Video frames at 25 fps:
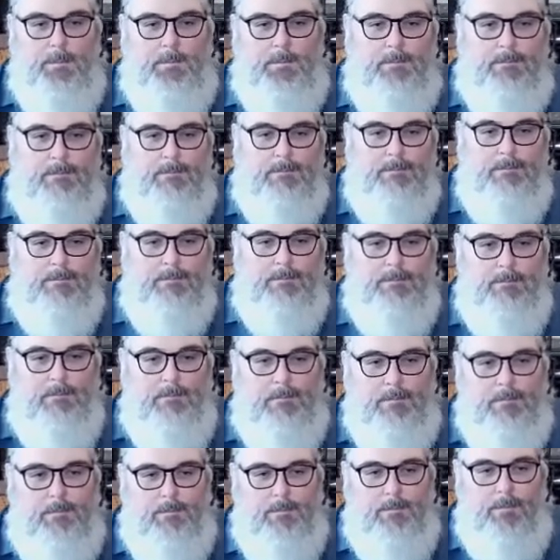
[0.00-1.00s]

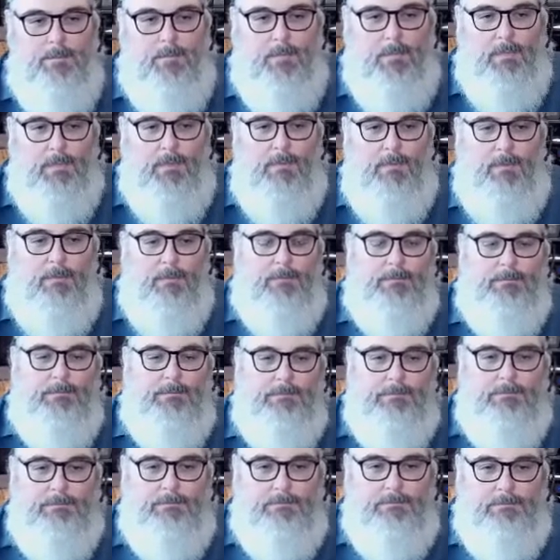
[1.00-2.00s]

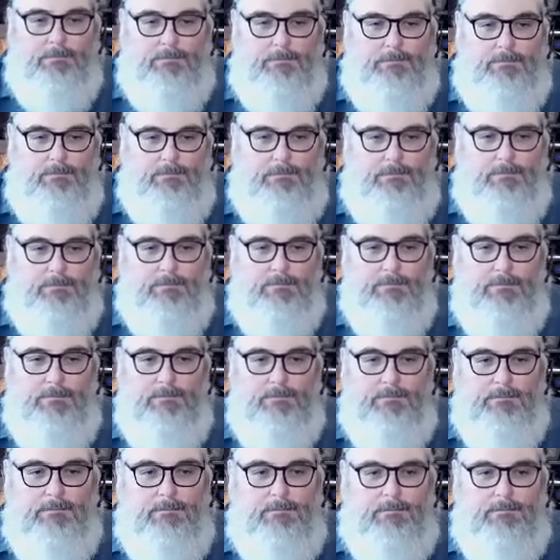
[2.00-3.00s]

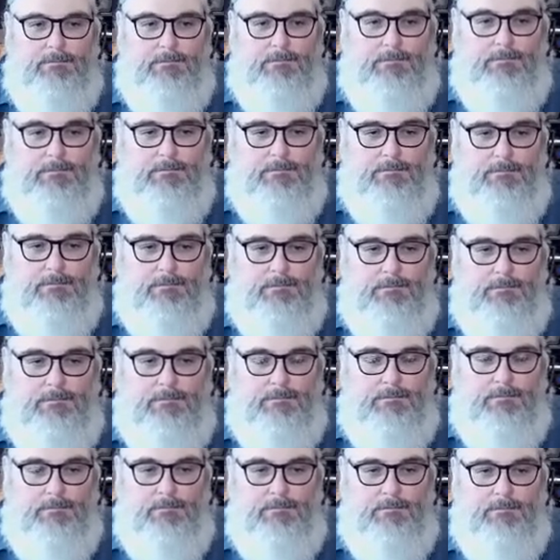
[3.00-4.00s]

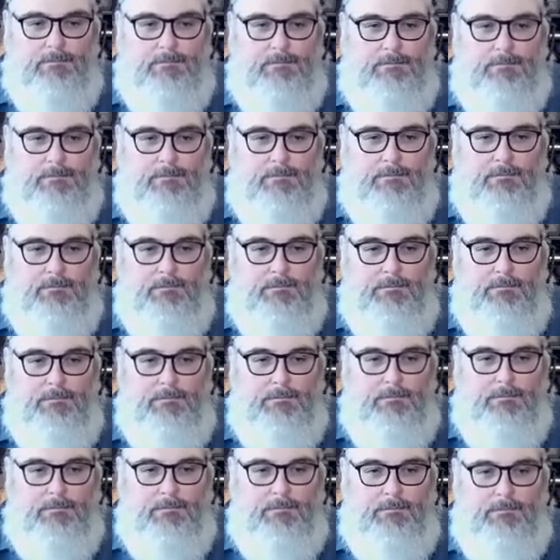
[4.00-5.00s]

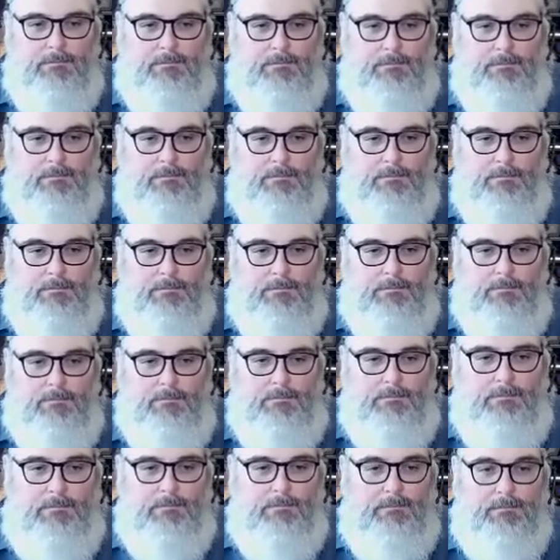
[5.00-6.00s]

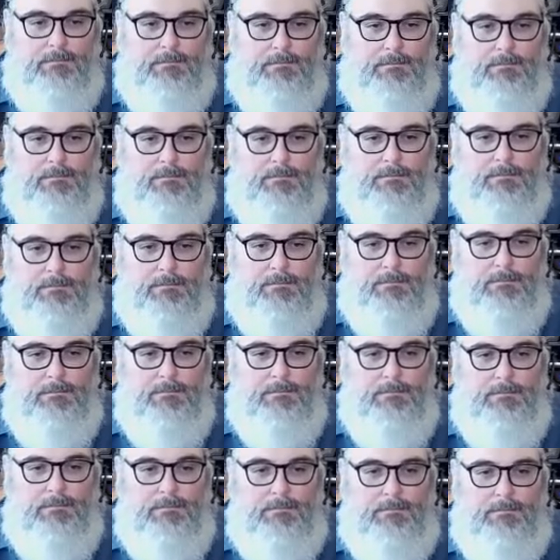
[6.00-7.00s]

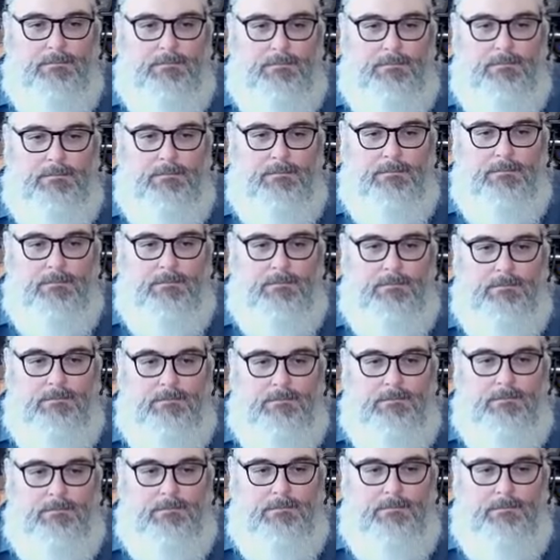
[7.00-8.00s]
(not speaking)